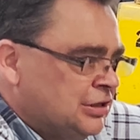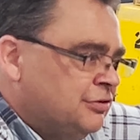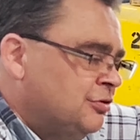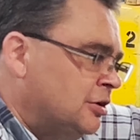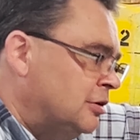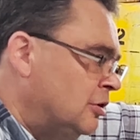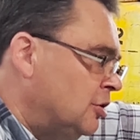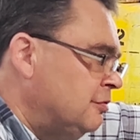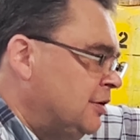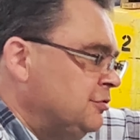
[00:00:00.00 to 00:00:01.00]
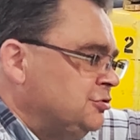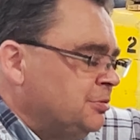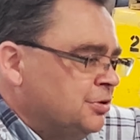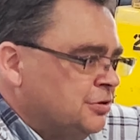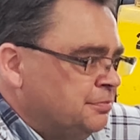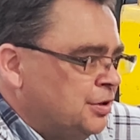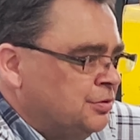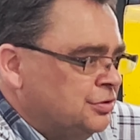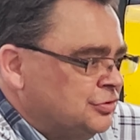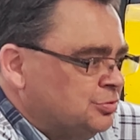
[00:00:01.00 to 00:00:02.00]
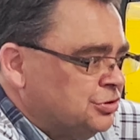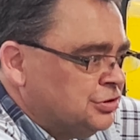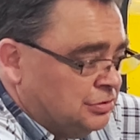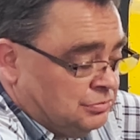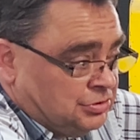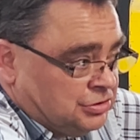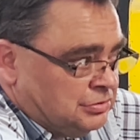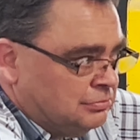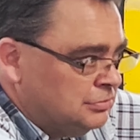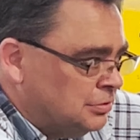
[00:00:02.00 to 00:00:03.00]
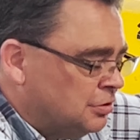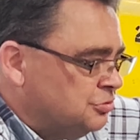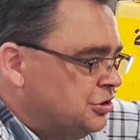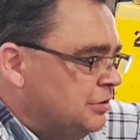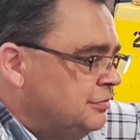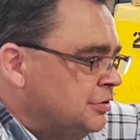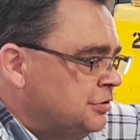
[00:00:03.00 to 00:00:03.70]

Now you've got a lot of after treatment components which can you know, go south on